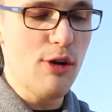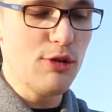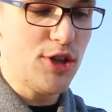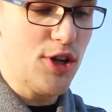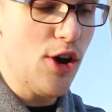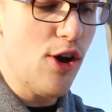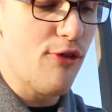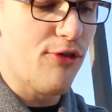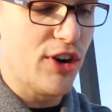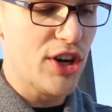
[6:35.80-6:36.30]
oh
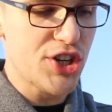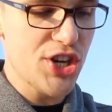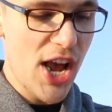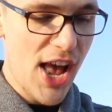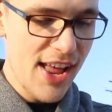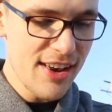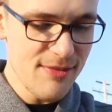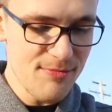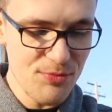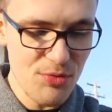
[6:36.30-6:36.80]
two for
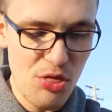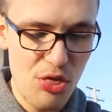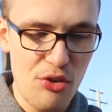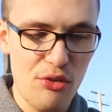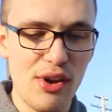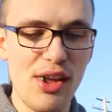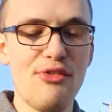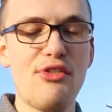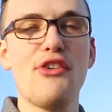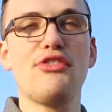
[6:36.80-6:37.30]
Jen,
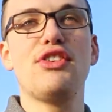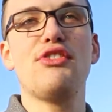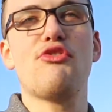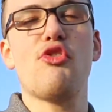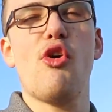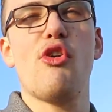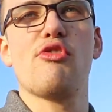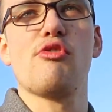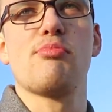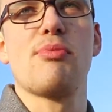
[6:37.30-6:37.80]
three
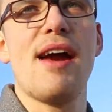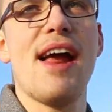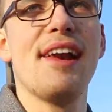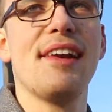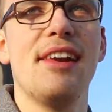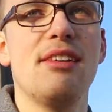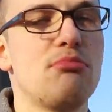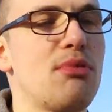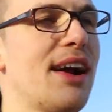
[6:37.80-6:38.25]
fifty-four for Brandon.